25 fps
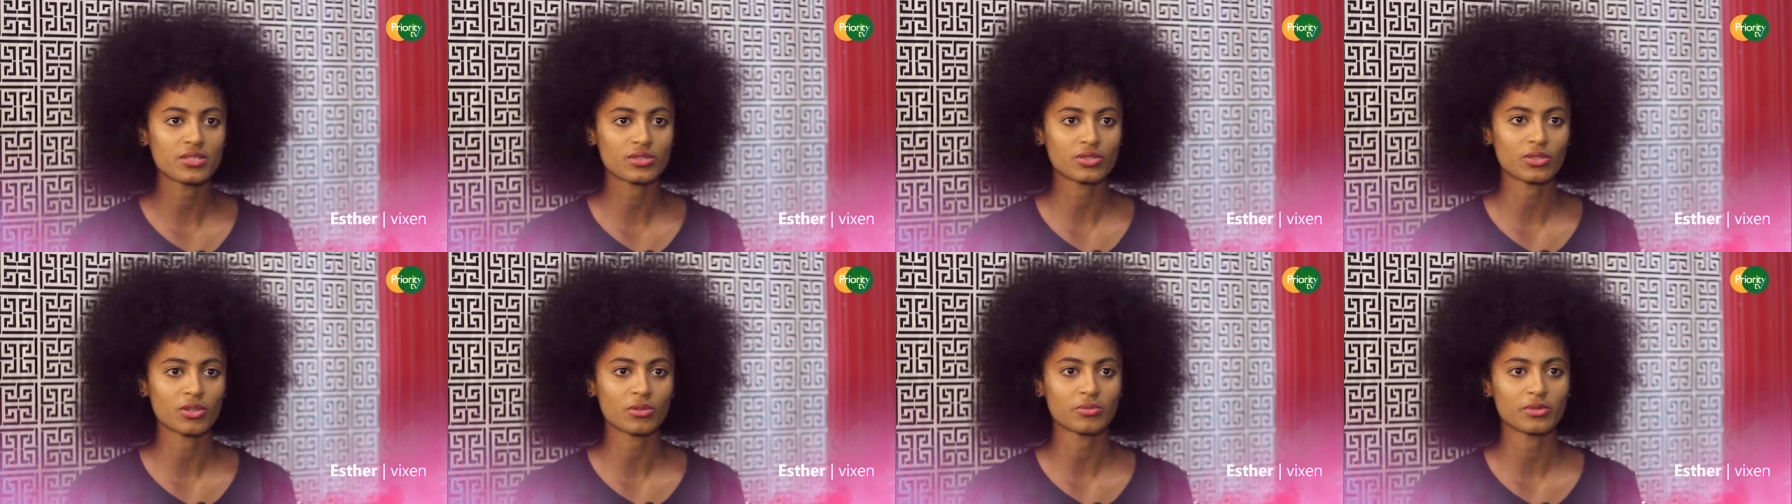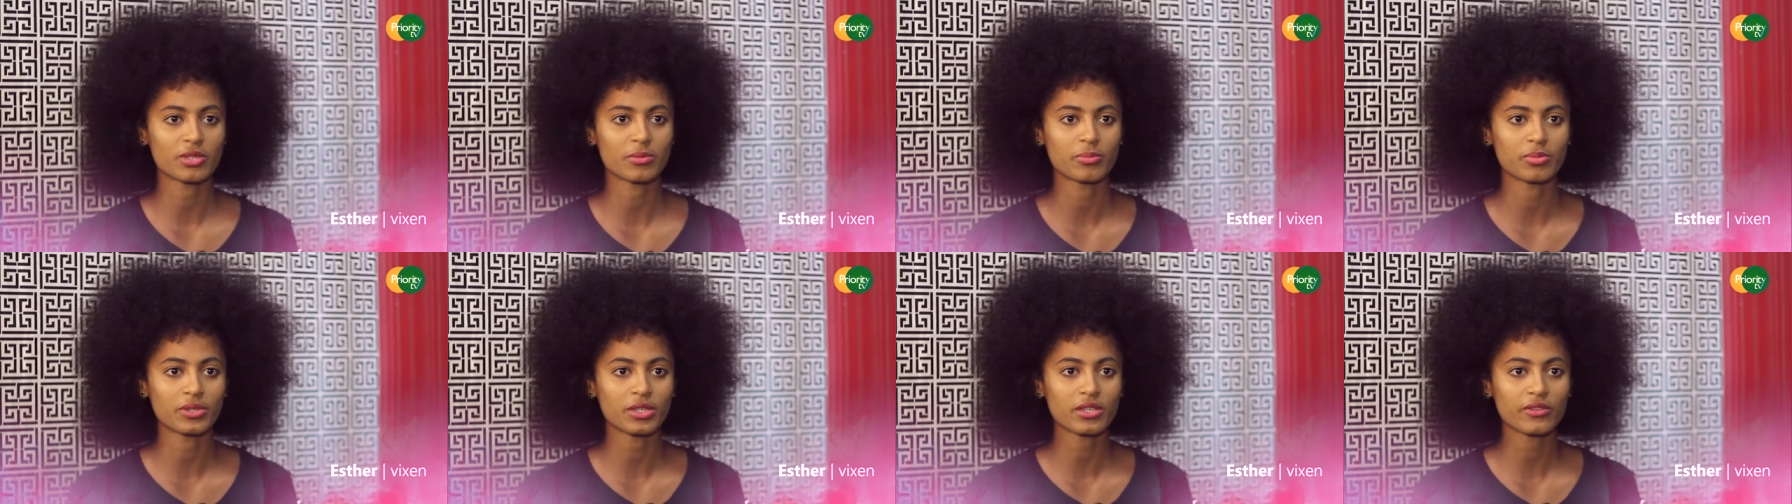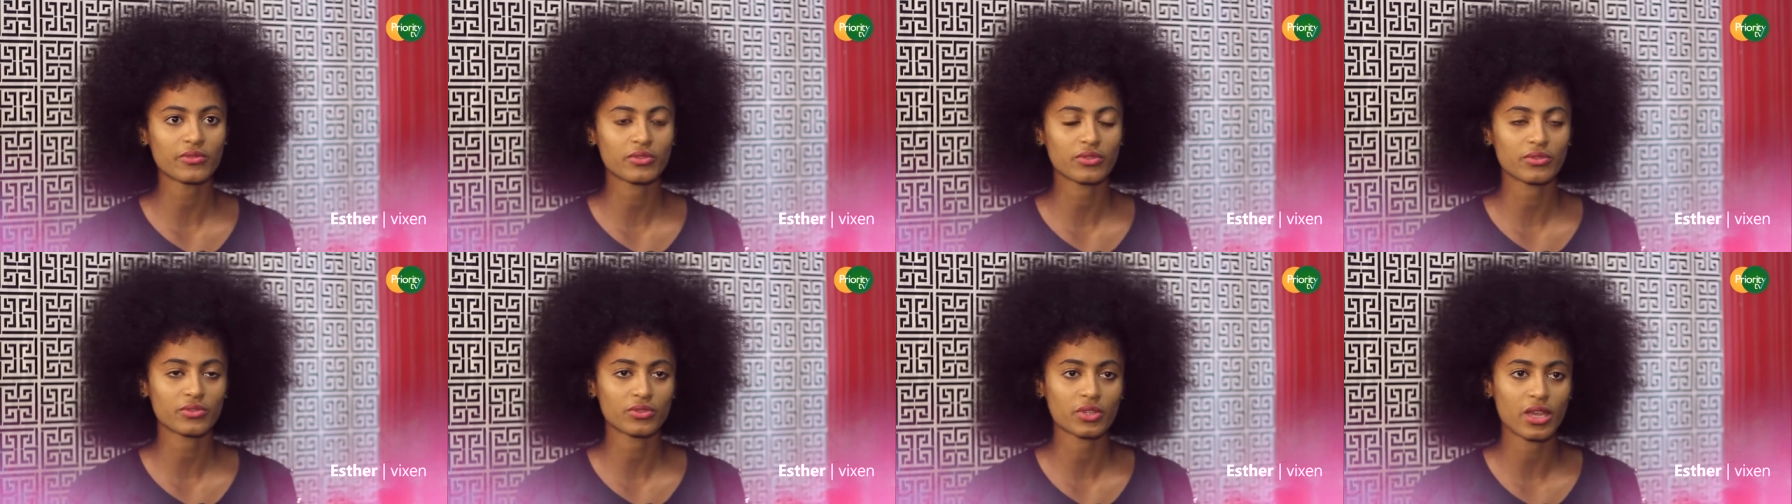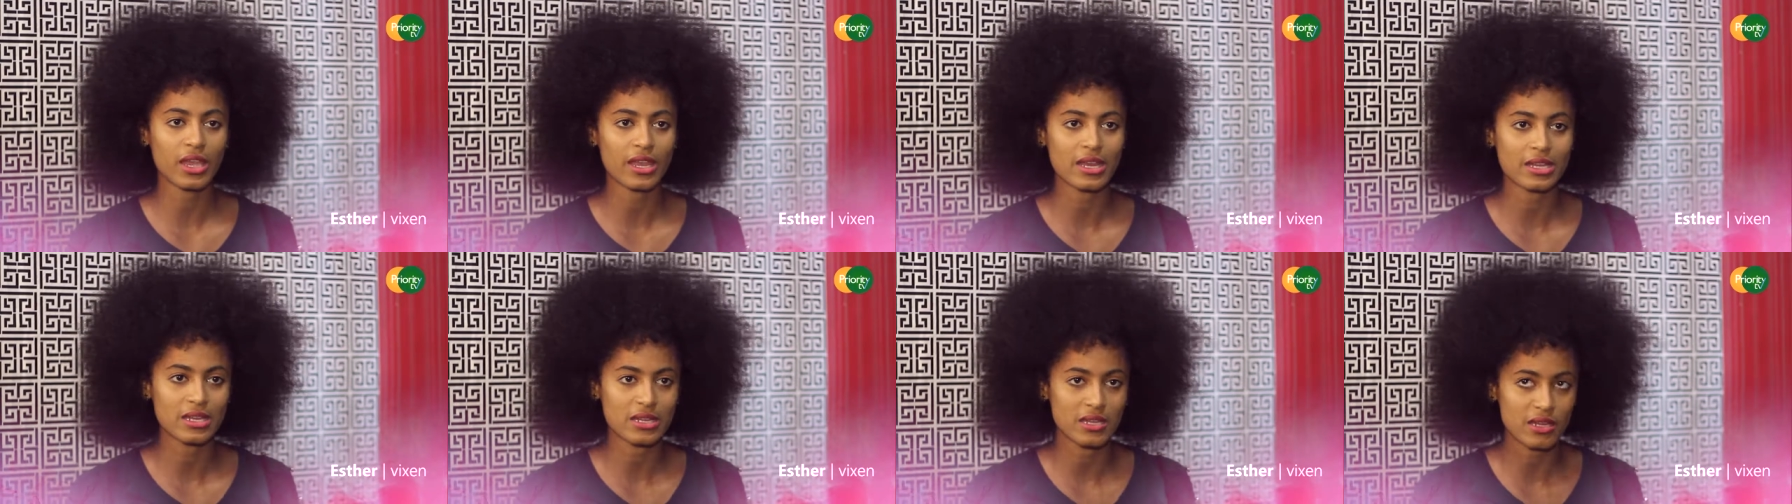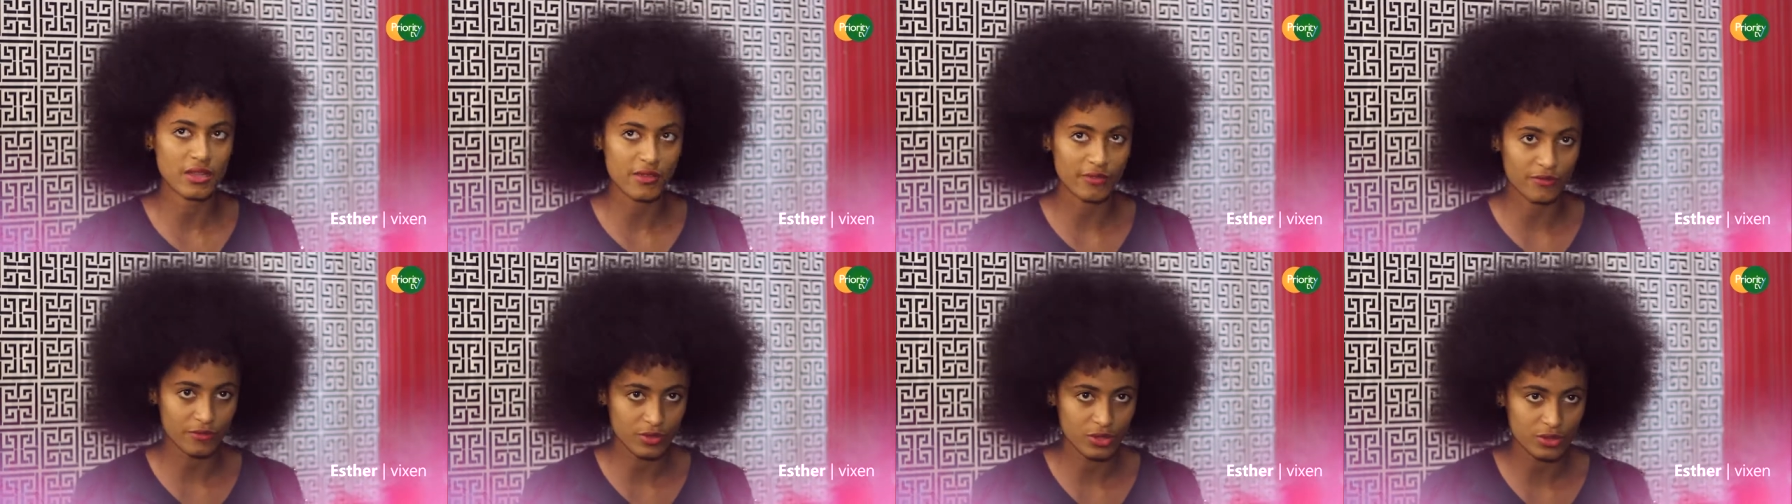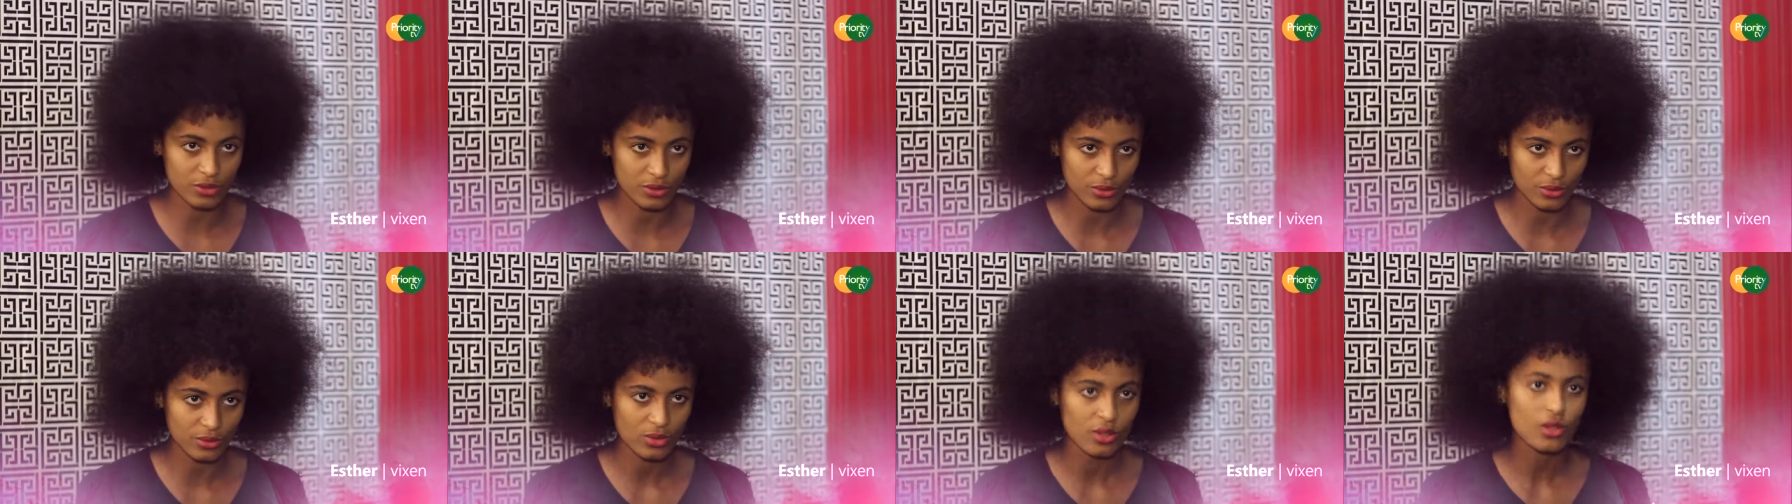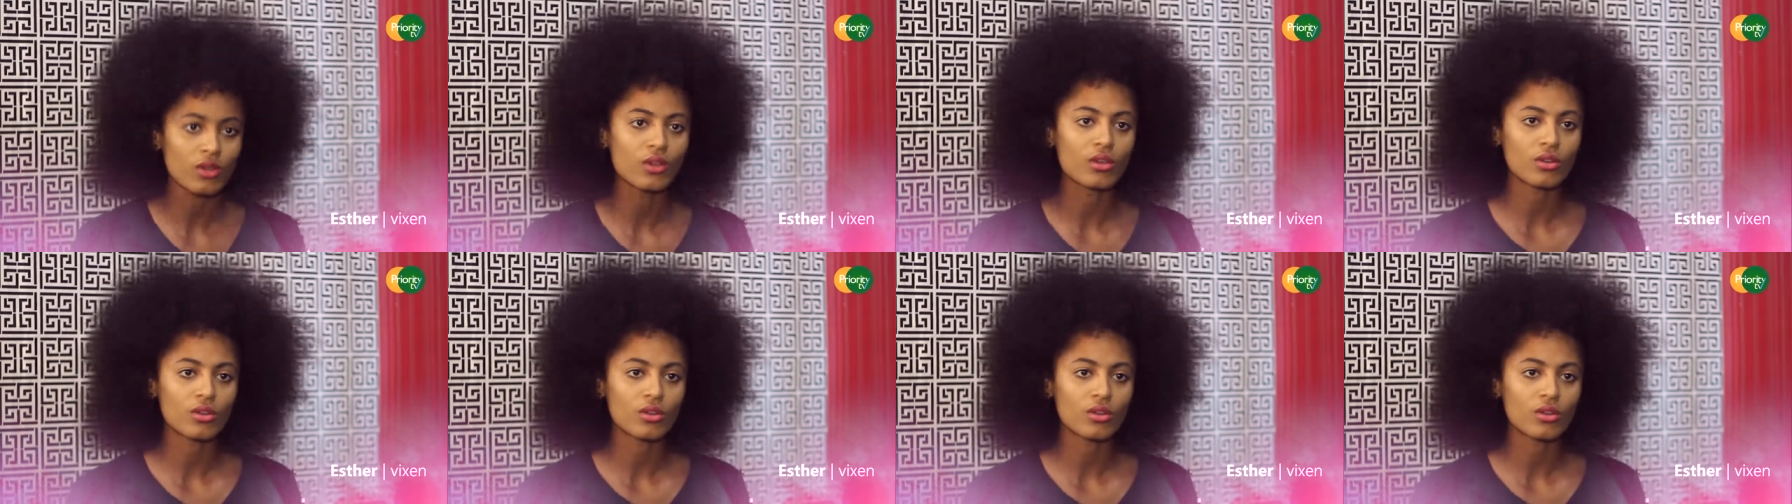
it up they believe if you are in a video